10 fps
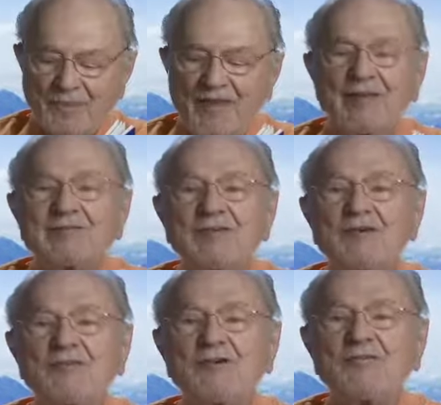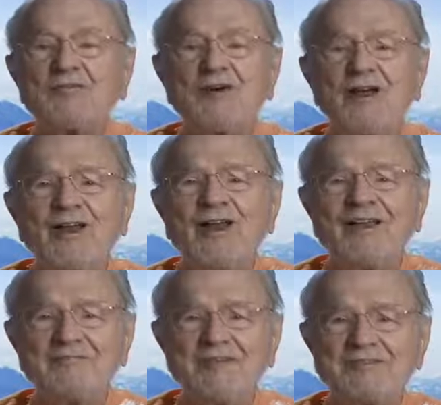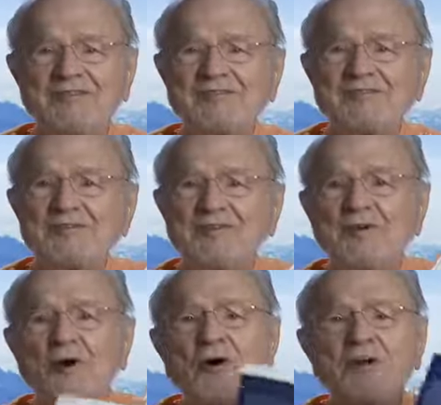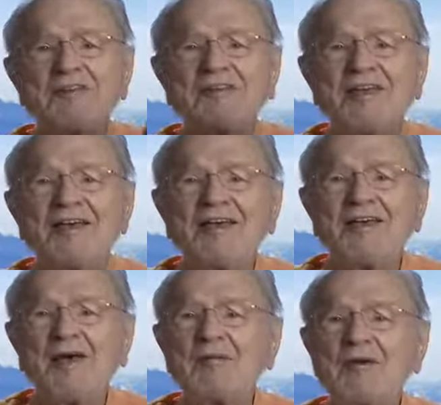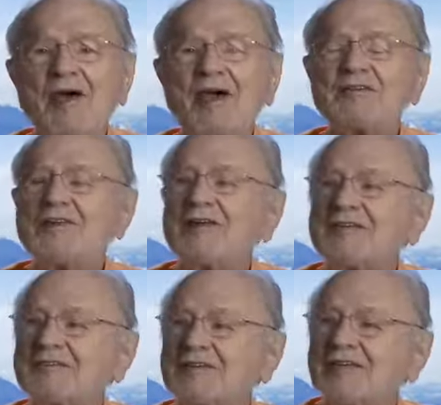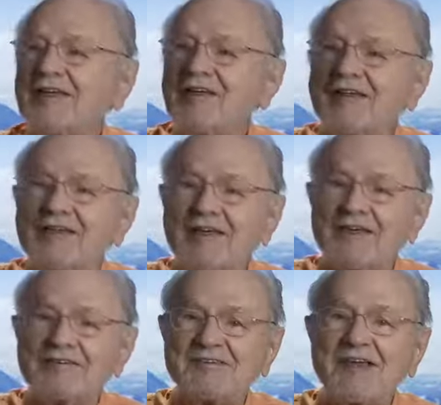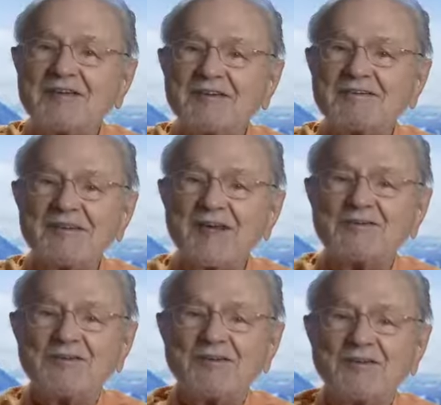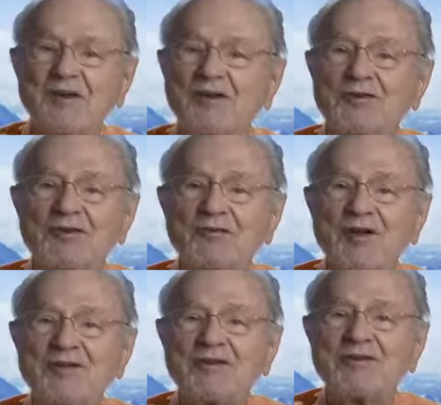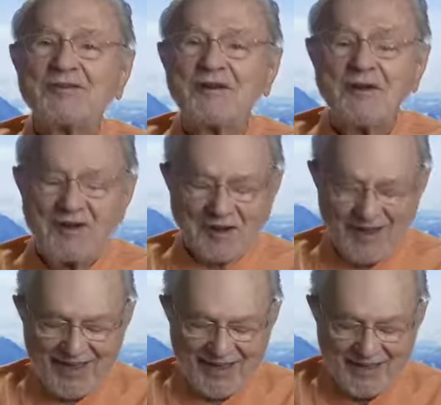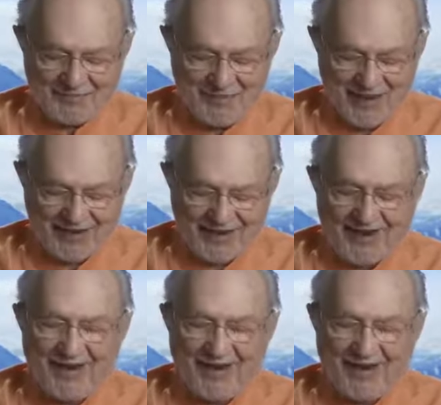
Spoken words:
it's sort of a fun image, this noise coming. Actually, it's a subtle sound that it's not a tumult at all, but